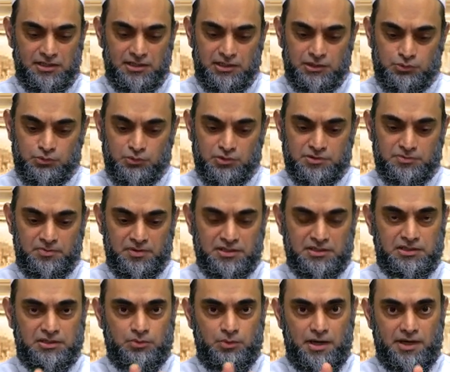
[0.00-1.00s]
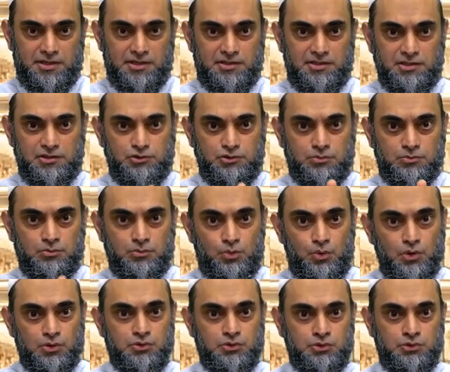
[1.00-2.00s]
it was being divided into
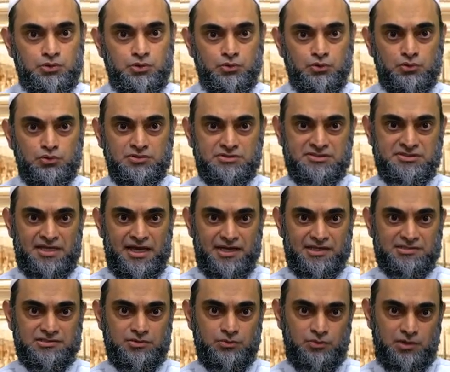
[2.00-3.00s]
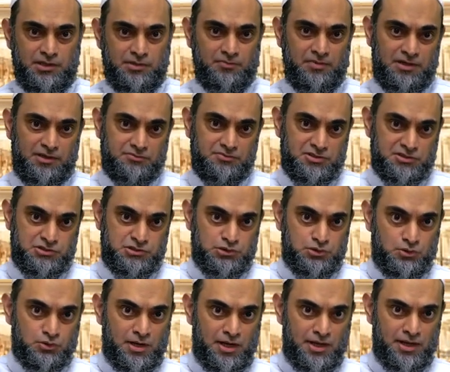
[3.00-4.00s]
more two sects. So, one becomes the
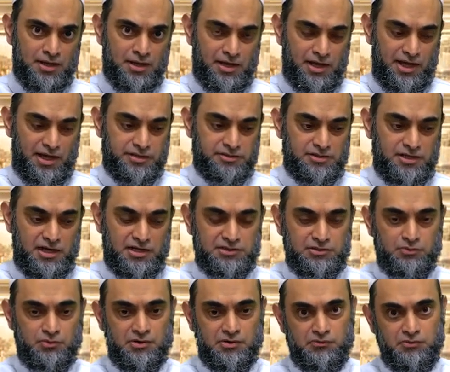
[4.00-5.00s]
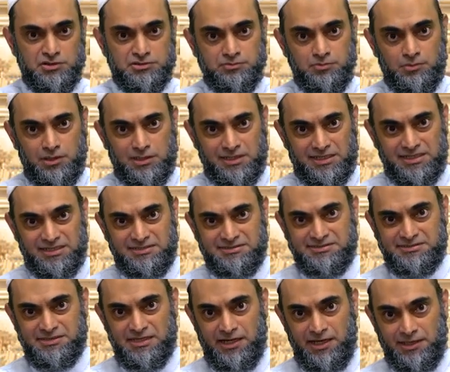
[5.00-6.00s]
Shura and the other one was Maulana
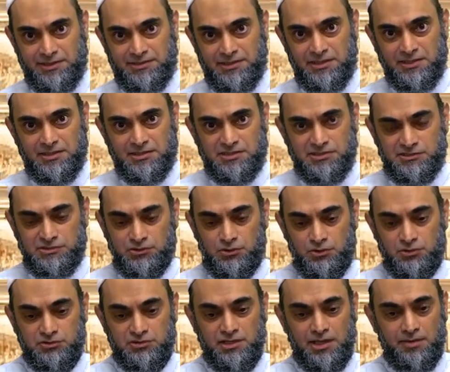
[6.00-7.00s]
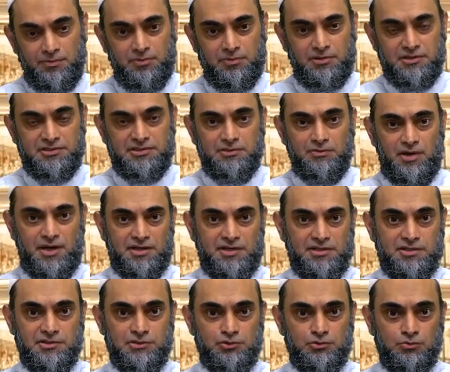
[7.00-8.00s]
Saad. So, they
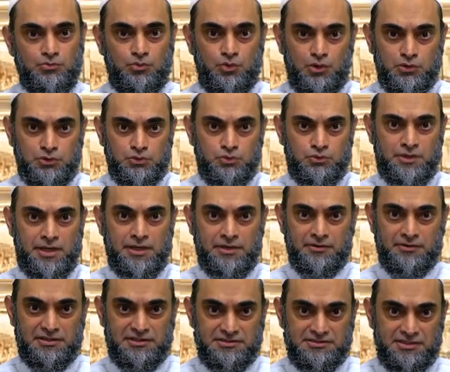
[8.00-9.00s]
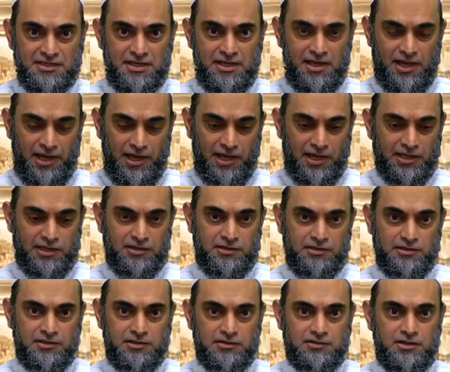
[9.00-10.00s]
divided into more two categories
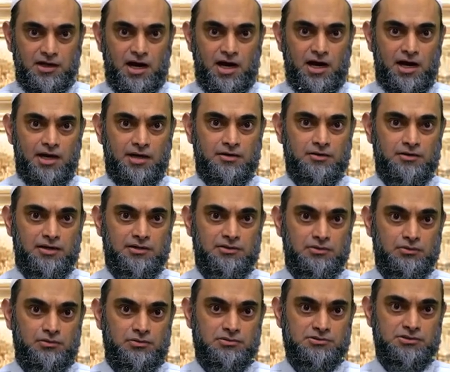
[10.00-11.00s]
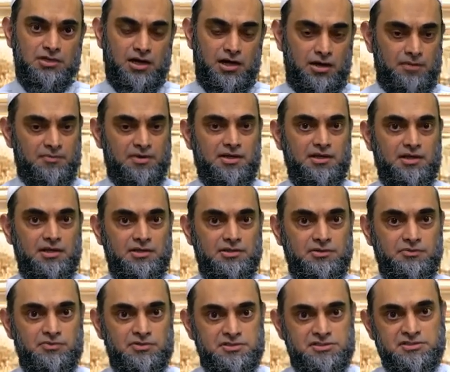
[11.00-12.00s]
and God knows how many
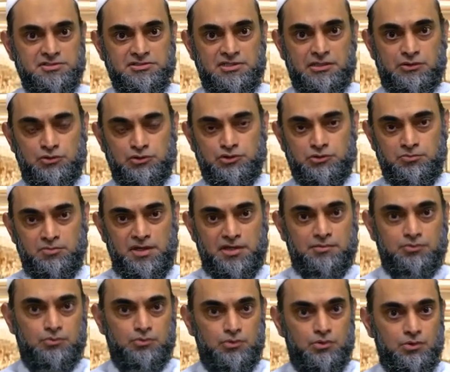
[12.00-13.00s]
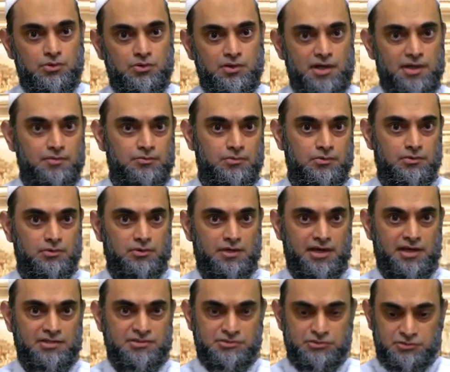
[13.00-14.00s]
divisions they are going to make more and more
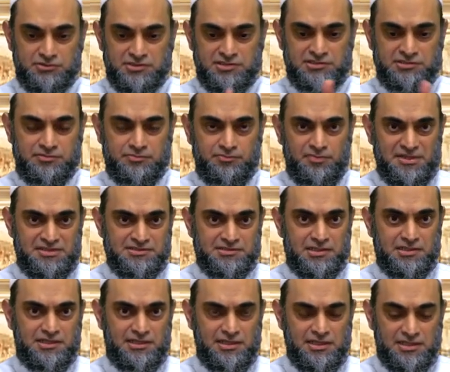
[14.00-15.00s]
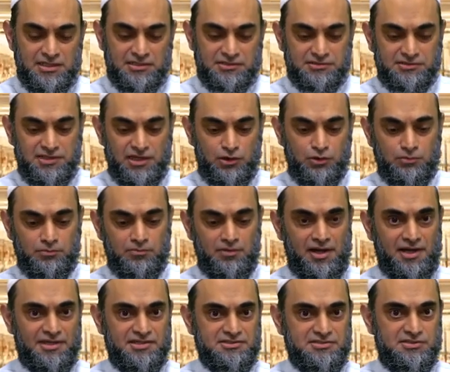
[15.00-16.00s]
and so this basically the
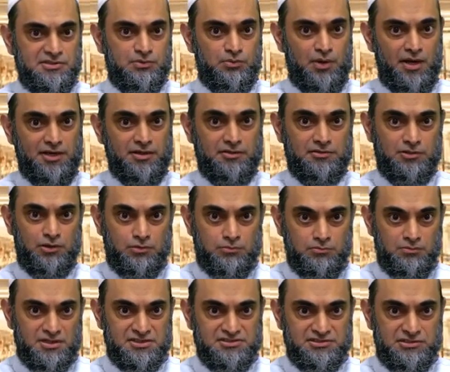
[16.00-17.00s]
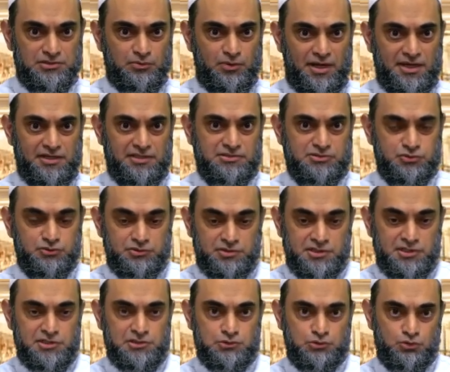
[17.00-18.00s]
Ummah is dividing, the Ummah is dividing. So,
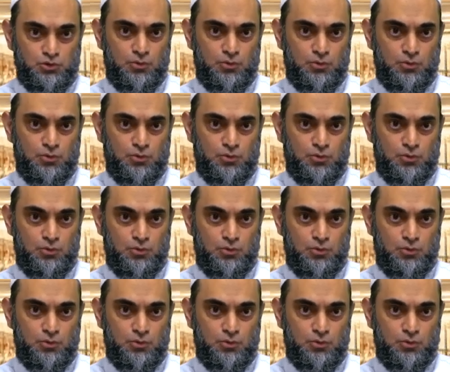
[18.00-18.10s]
they need to